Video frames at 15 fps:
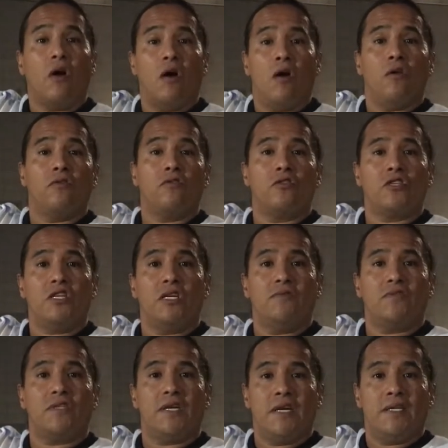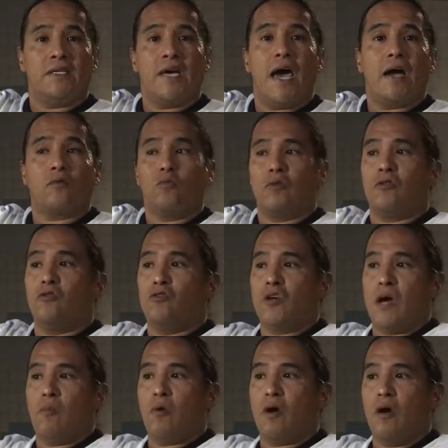all their chiefs intact with their
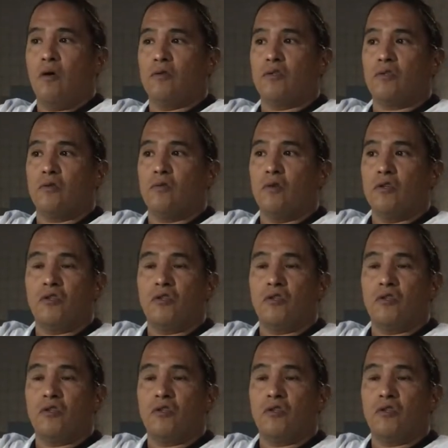tribal council.